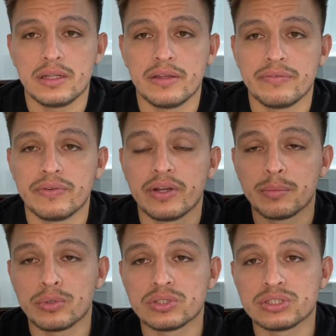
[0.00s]
if you're
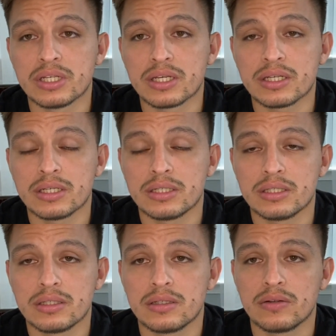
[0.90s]
able to check
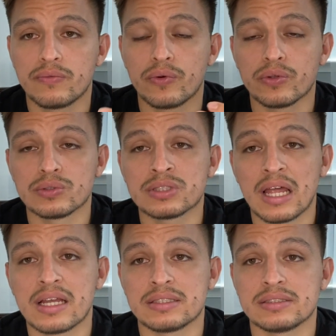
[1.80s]
for those
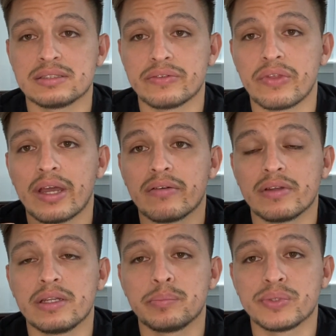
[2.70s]
classes if they have
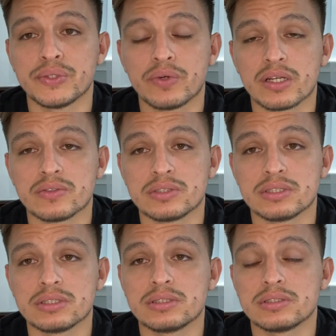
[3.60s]
any
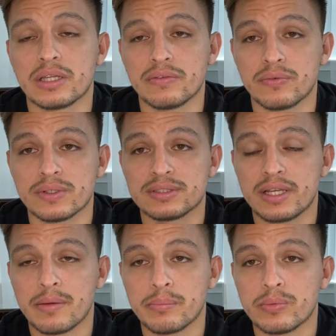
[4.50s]
prerequisites, like for
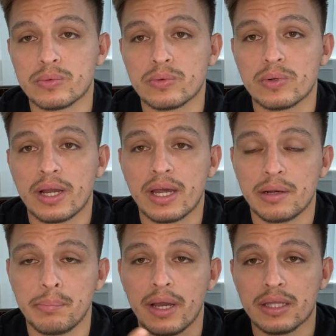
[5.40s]
example, I
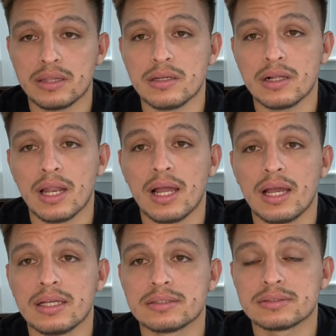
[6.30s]
had a Python
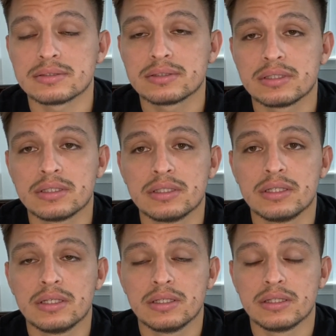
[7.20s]
class
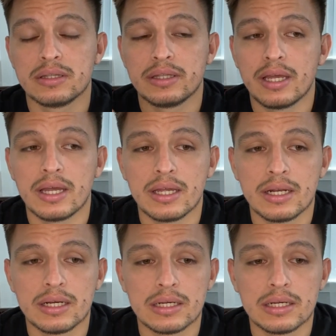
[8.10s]
that